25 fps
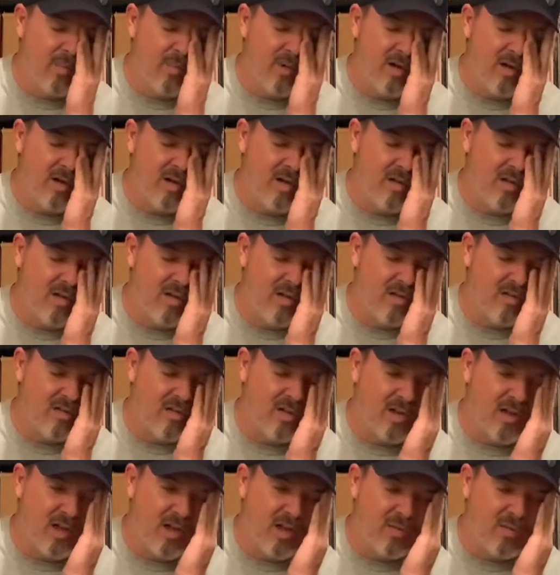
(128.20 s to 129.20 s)
me earlier
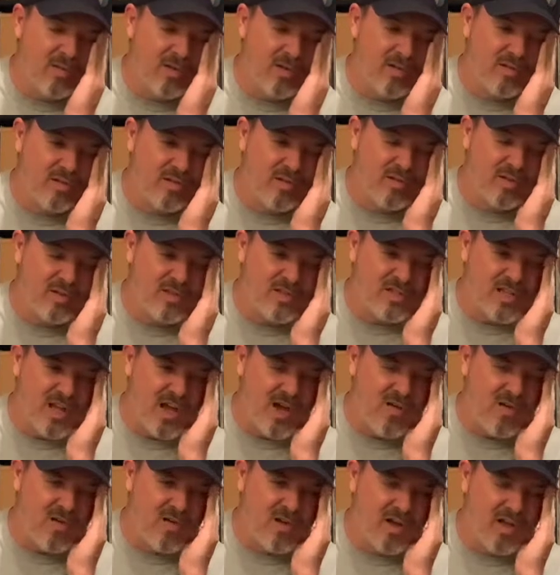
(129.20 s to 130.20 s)
tonight when I was in the
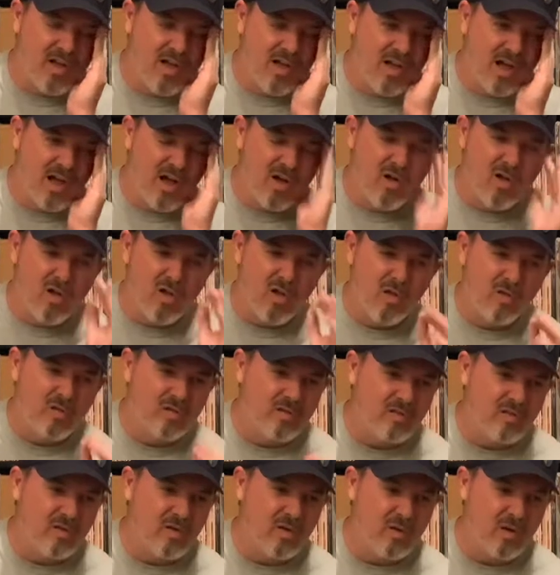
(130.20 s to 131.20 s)
shower, how
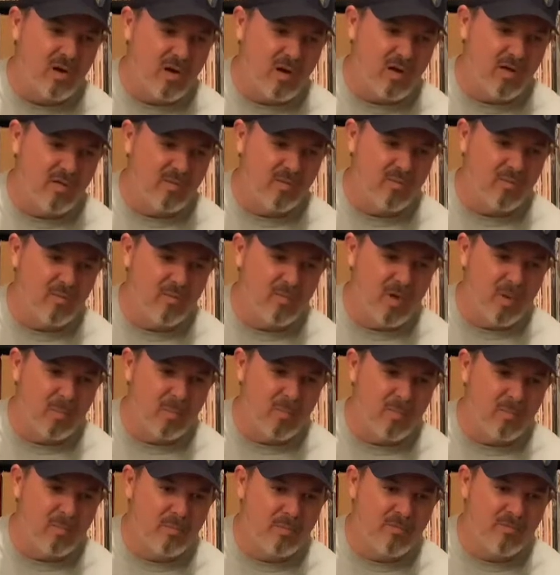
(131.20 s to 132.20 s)
close to a
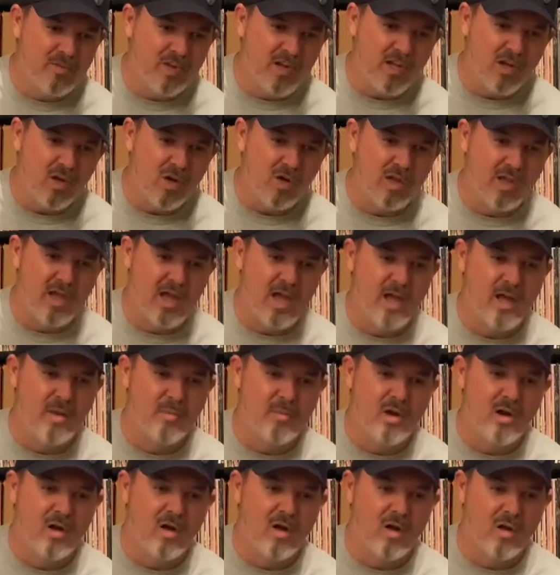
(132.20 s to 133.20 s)
video
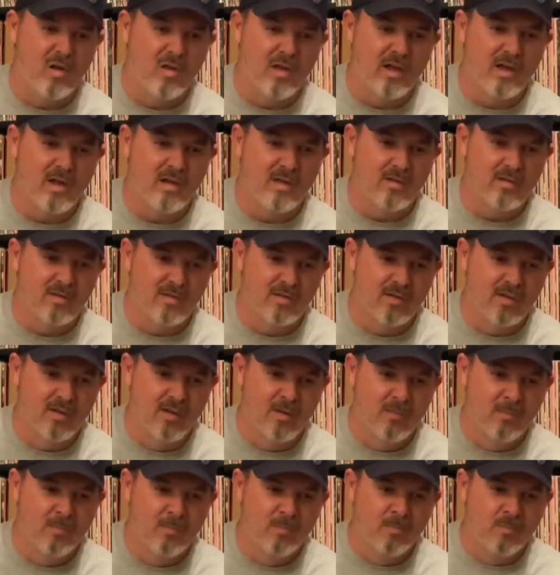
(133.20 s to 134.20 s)
game it all is.
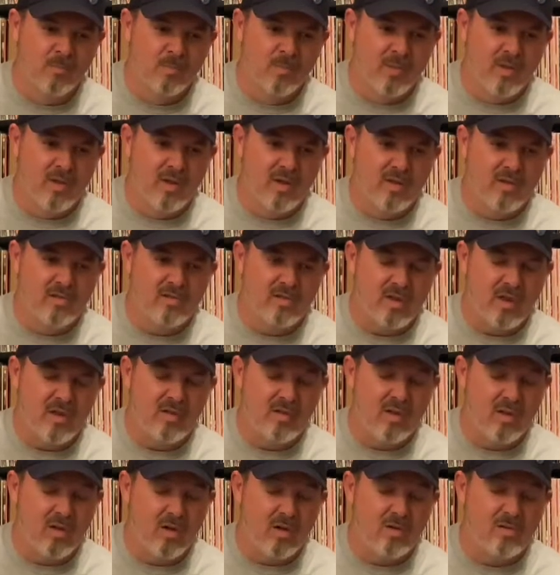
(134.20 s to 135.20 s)
It's
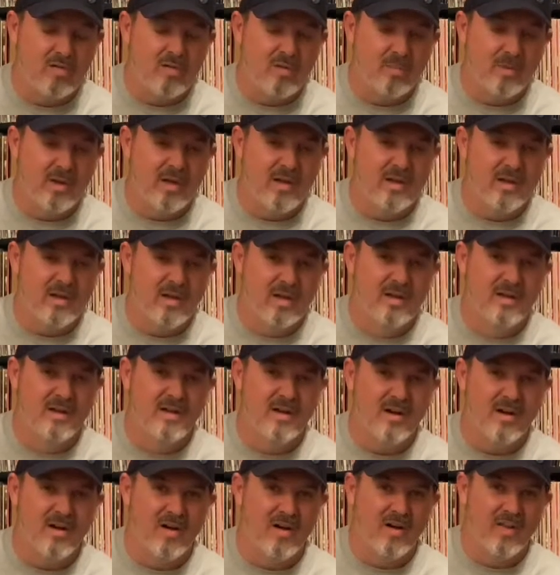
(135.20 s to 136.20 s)
like the ultimate
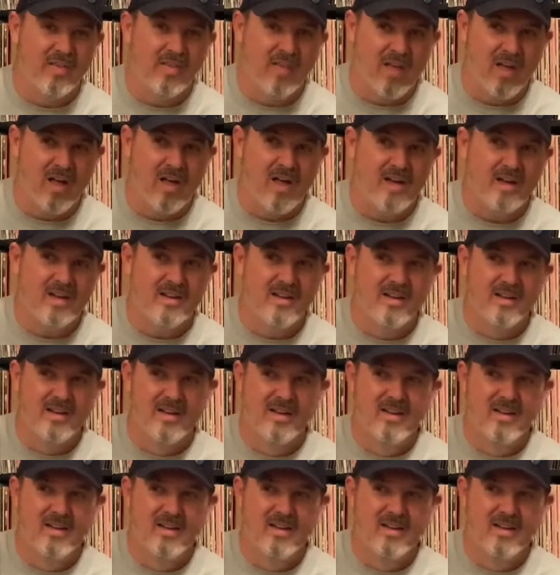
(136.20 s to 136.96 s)
online